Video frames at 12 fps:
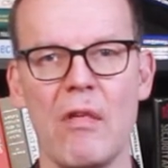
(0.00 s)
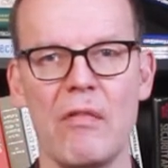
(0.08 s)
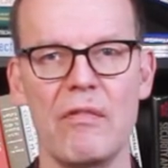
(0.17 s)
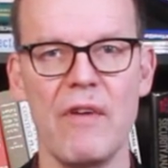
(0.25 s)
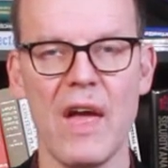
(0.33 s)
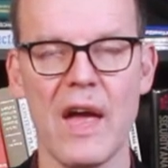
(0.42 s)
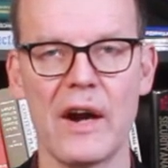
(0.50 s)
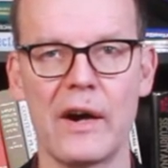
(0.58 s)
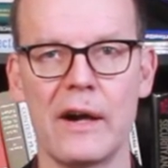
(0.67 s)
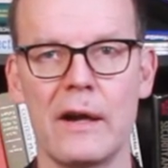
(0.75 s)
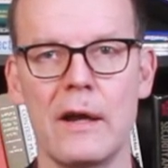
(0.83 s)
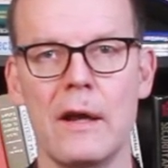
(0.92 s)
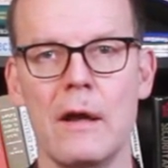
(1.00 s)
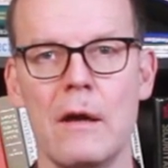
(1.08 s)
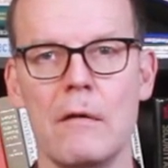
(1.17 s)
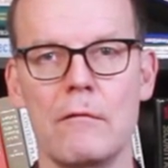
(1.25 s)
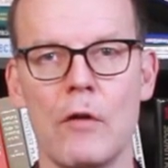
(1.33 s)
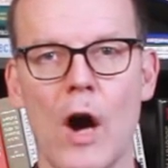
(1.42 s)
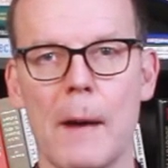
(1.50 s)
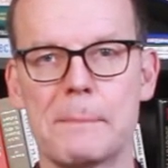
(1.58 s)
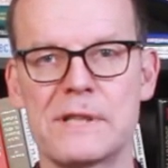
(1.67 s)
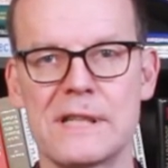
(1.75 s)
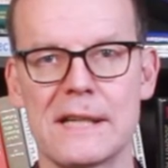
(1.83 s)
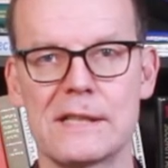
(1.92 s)
there the
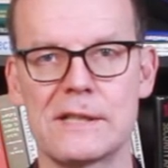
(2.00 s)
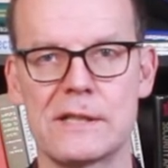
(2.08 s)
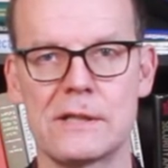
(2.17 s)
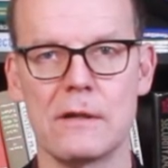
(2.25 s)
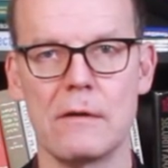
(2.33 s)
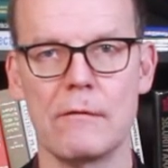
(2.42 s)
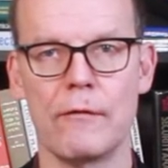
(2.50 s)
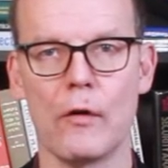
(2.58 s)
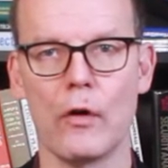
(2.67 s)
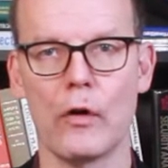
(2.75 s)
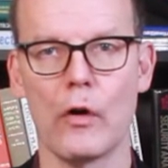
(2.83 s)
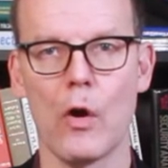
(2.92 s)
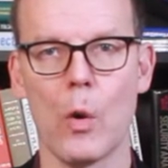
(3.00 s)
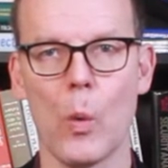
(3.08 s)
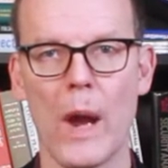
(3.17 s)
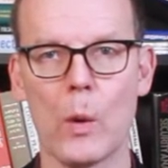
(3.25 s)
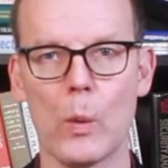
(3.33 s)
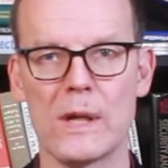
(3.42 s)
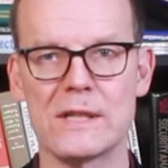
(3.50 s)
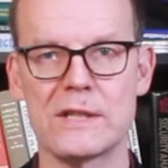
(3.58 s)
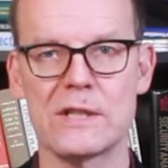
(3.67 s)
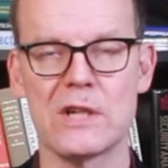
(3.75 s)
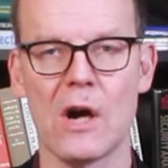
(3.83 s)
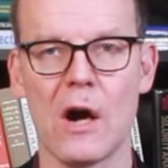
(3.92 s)
upsets for away
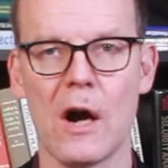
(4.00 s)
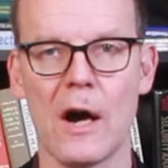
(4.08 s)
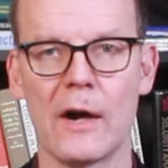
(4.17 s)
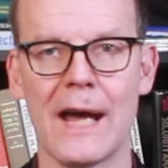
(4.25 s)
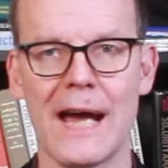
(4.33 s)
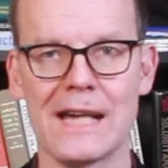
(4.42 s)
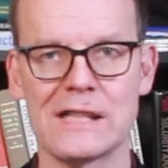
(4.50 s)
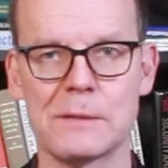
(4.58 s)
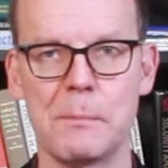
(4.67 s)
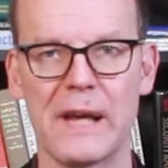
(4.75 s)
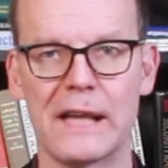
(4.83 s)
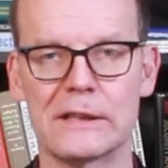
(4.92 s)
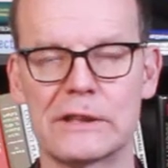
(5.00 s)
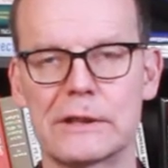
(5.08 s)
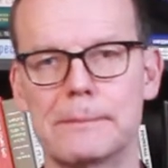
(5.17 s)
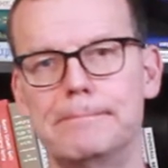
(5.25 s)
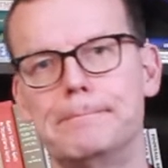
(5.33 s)
wins are as biggest.